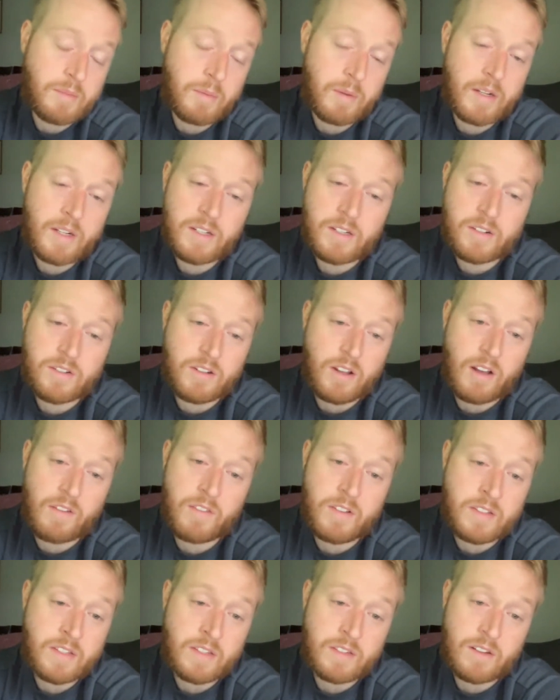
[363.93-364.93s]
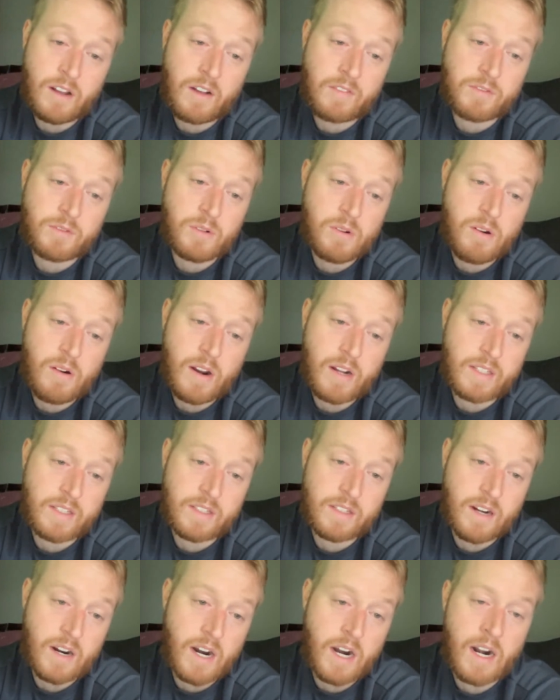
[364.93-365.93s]
But Inter's offense is off to a great
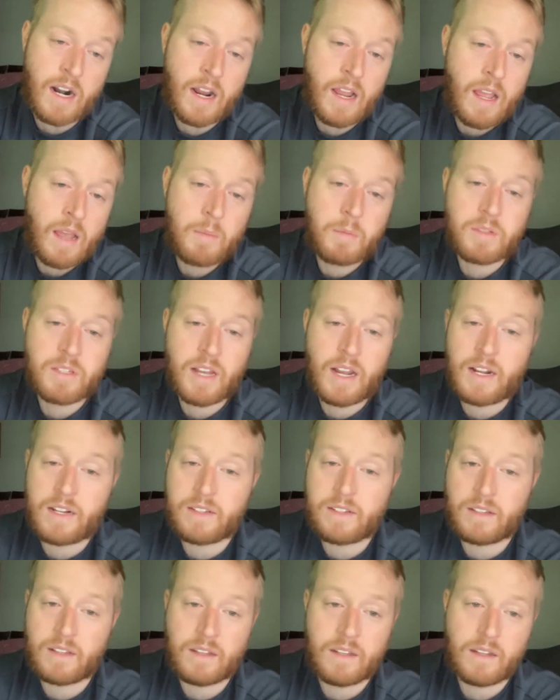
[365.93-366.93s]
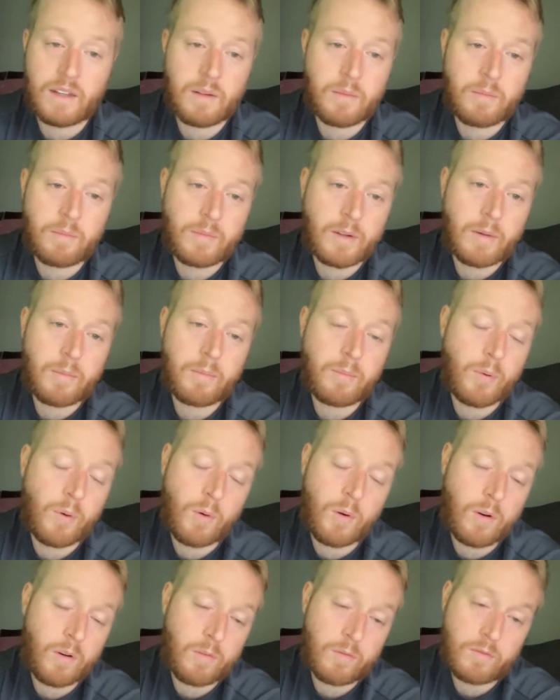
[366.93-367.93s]
start, besides a
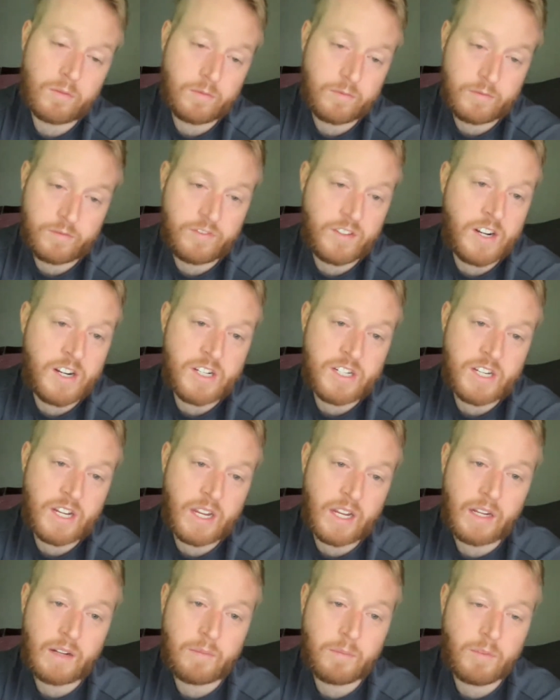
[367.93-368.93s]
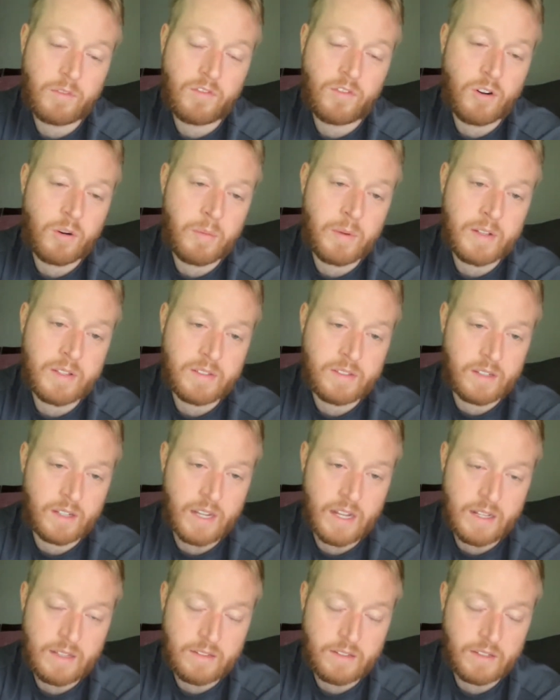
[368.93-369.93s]
poor finishing performance
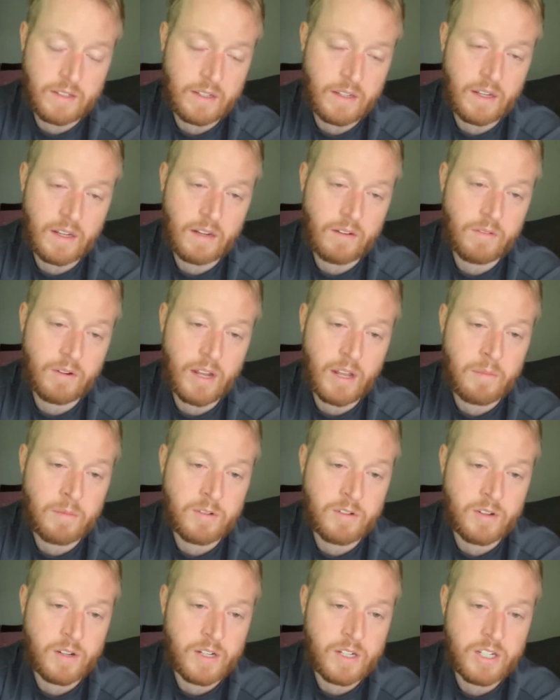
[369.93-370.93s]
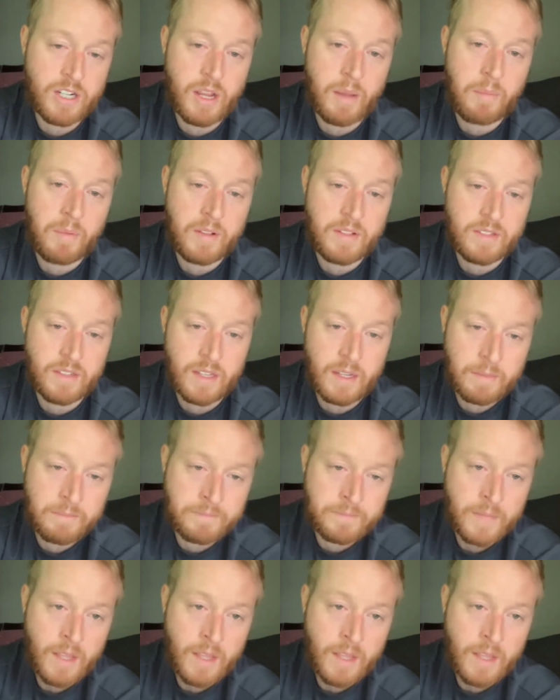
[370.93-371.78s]
against Real Madrid in Champions League.